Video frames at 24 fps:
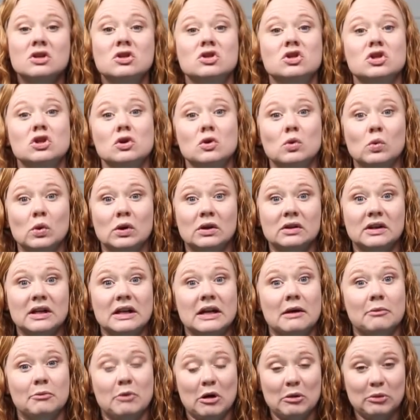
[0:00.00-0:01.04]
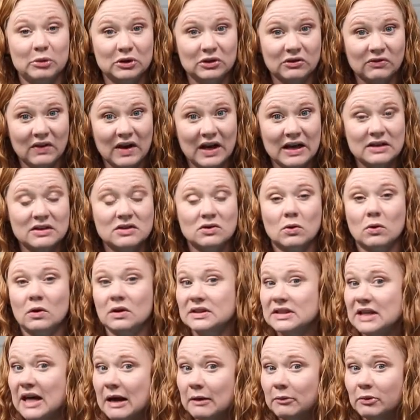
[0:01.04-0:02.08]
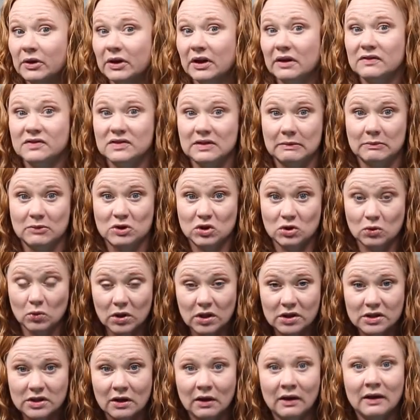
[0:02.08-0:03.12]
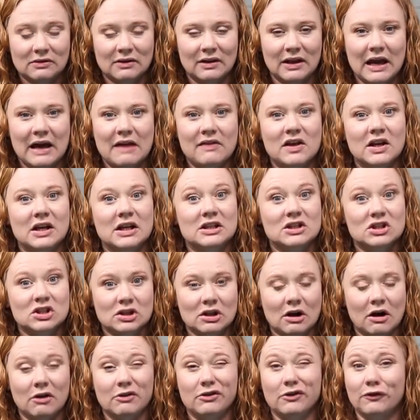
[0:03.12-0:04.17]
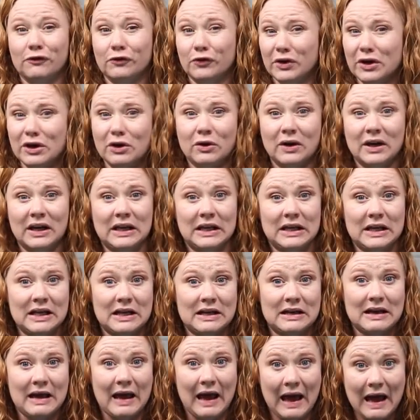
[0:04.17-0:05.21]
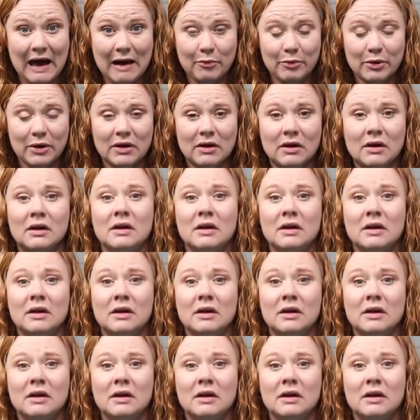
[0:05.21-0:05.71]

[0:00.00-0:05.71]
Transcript: So you will need a mobile device or a tablet of some sort, and then install the free Cricut Heat app,